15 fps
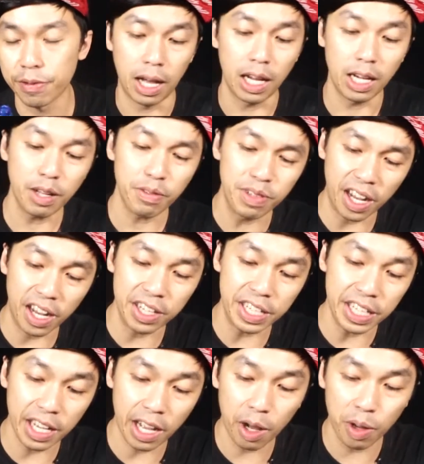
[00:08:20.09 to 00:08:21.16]
I love the
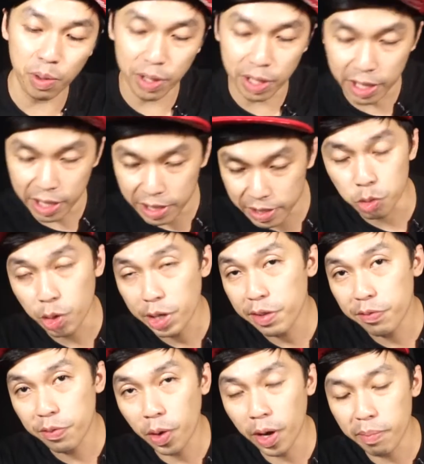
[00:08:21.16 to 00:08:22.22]
RDA how it is
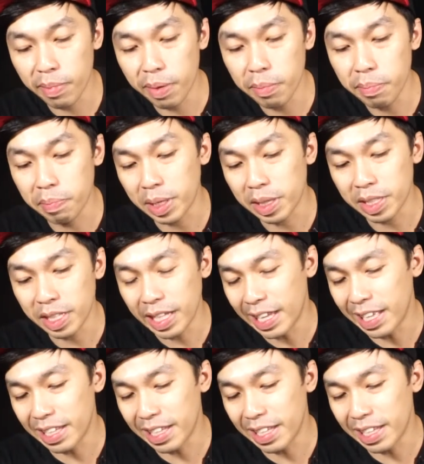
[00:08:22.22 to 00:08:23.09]
24 mm, but